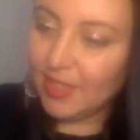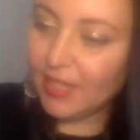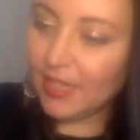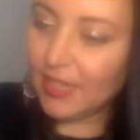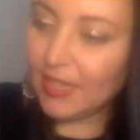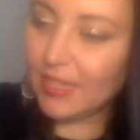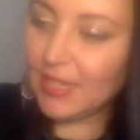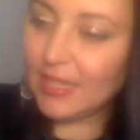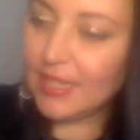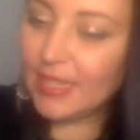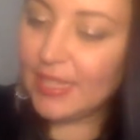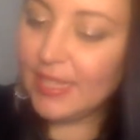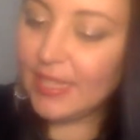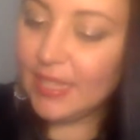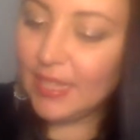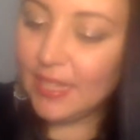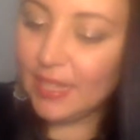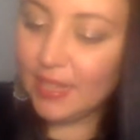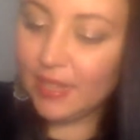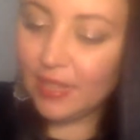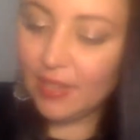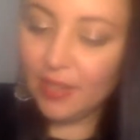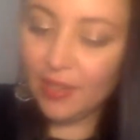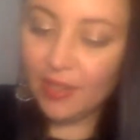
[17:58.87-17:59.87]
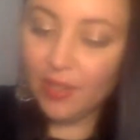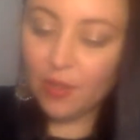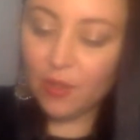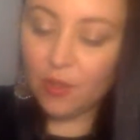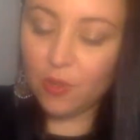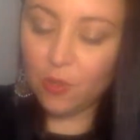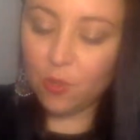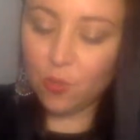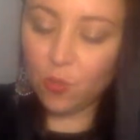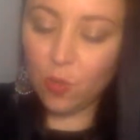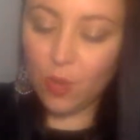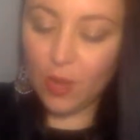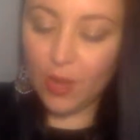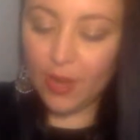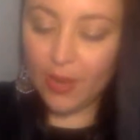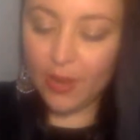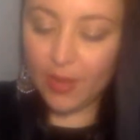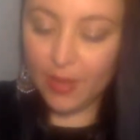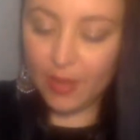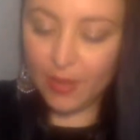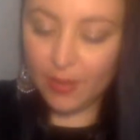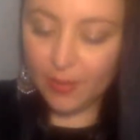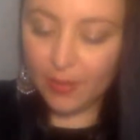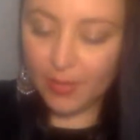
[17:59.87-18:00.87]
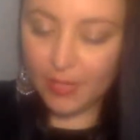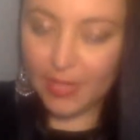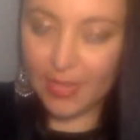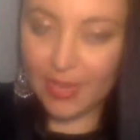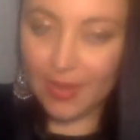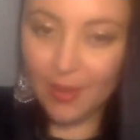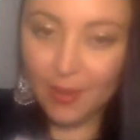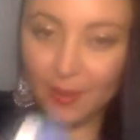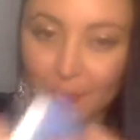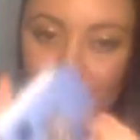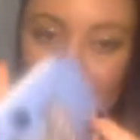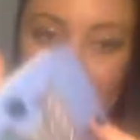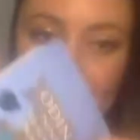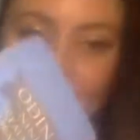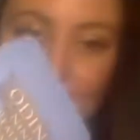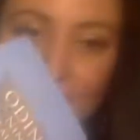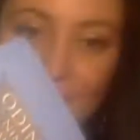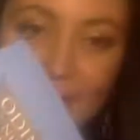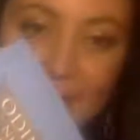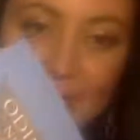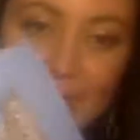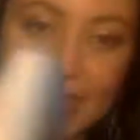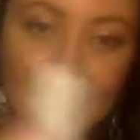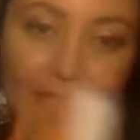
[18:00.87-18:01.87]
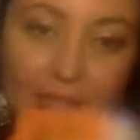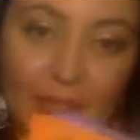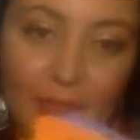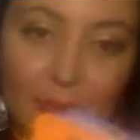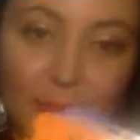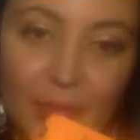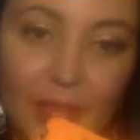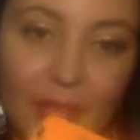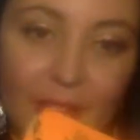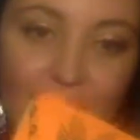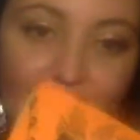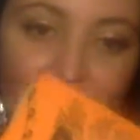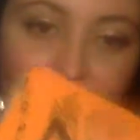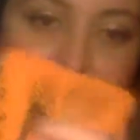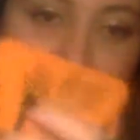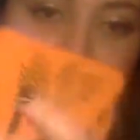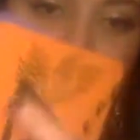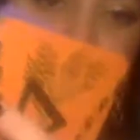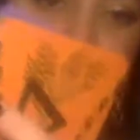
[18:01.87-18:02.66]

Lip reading: and see what comes up. You can see them here. They're